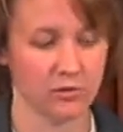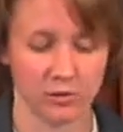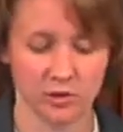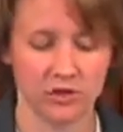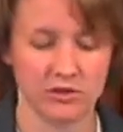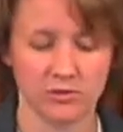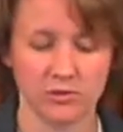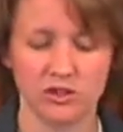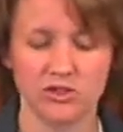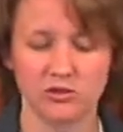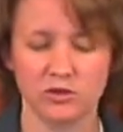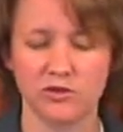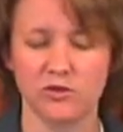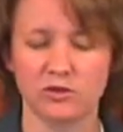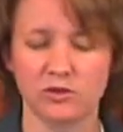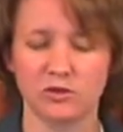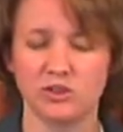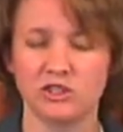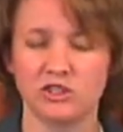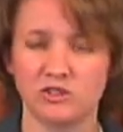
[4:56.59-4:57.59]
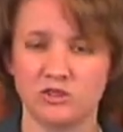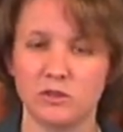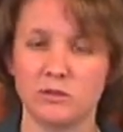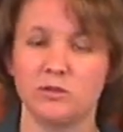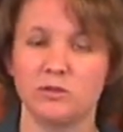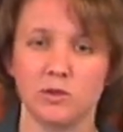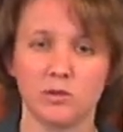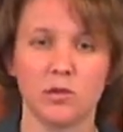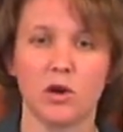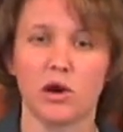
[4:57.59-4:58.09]
when the French Revolution
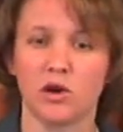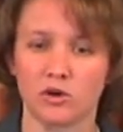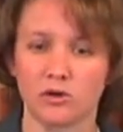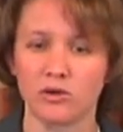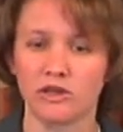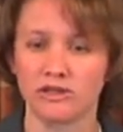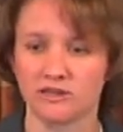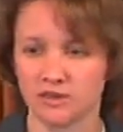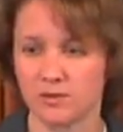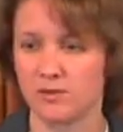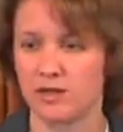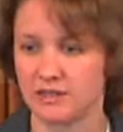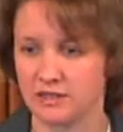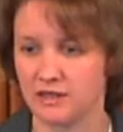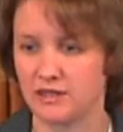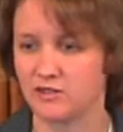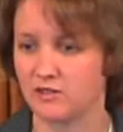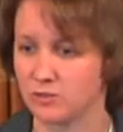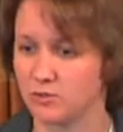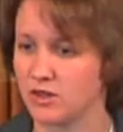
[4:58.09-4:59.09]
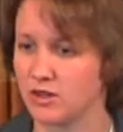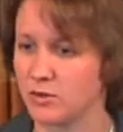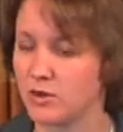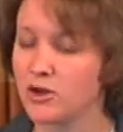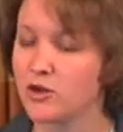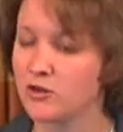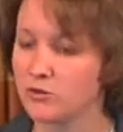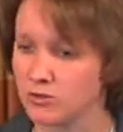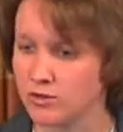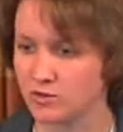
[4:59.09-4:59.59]
seemed to be borrowing some ideas from the
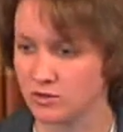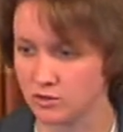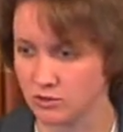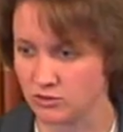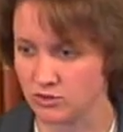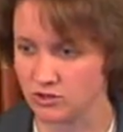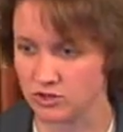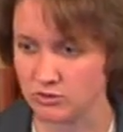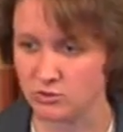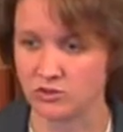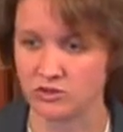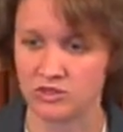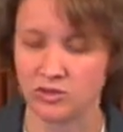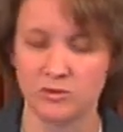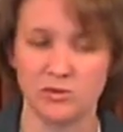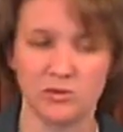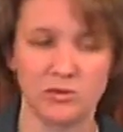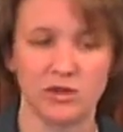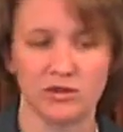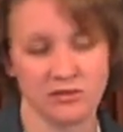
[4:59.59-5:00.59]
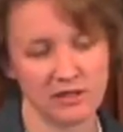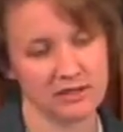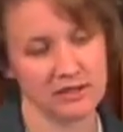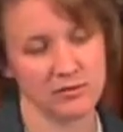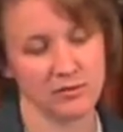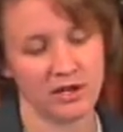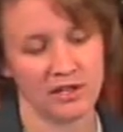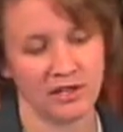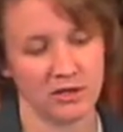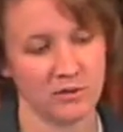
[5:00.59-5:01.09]
American Revolution or seemed to be affected
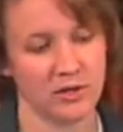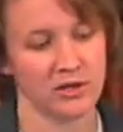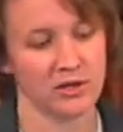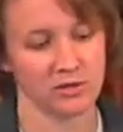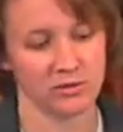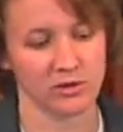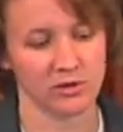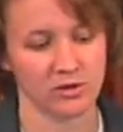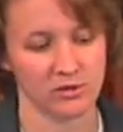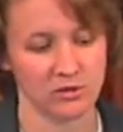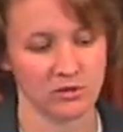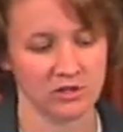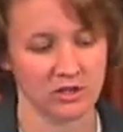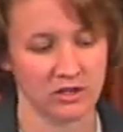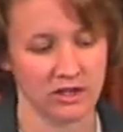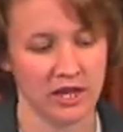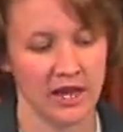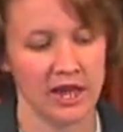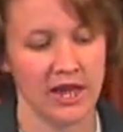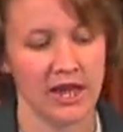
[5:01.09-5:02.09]
by the American Revolution.